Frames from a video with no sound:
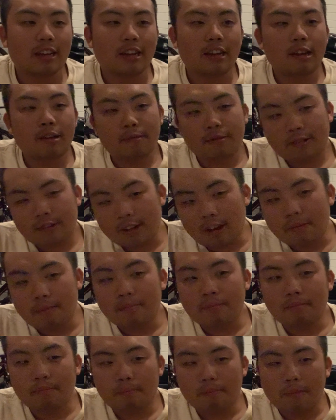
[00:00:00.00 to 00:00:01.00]
in
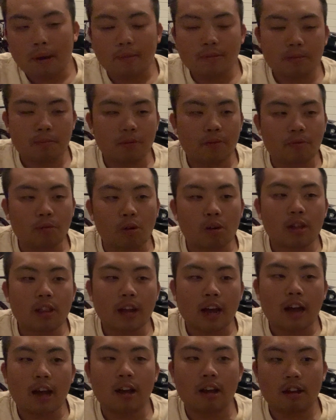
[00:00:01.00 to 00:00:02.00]
some months before
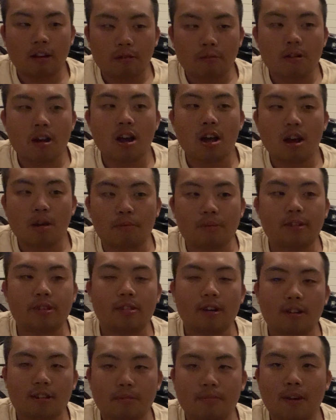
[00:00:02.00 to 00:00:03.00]
that where we
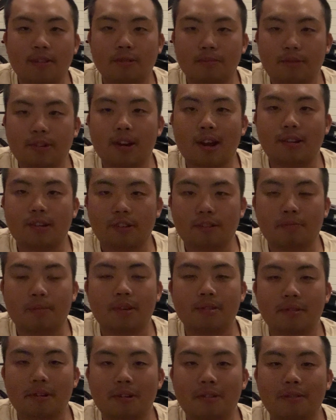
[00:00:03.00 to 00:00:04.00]
started to make some changes for
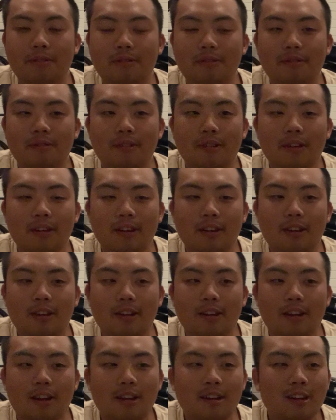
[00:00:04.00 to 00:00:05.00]
myself.
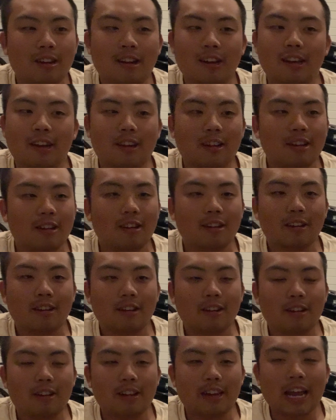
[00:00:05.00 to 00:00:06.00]
And like,
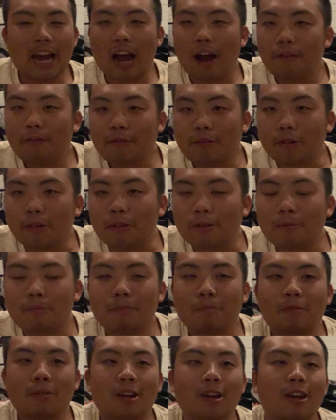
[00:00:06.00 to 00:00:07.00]
you have to.
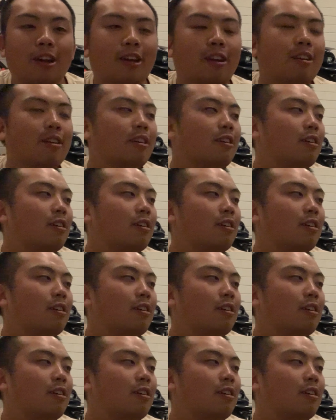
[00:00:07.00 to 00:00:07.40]
Like,